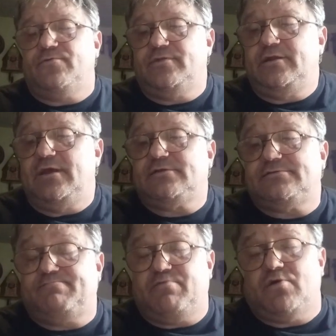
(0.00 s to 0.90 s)
for the
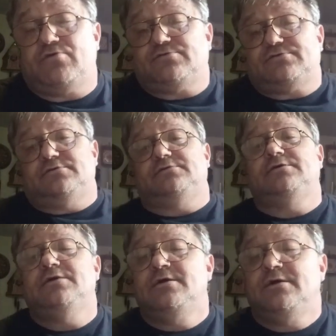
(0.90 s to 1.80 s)
next person
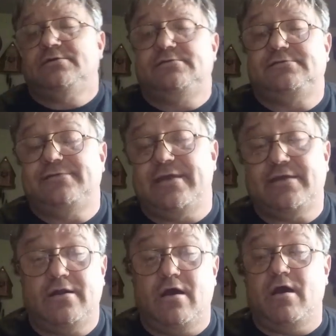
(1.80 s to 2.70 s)
to
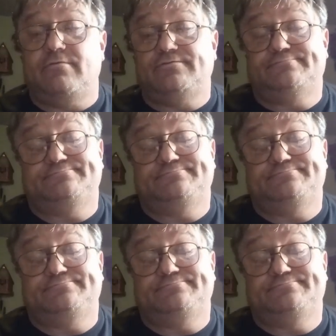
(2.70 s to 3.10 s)
take it off.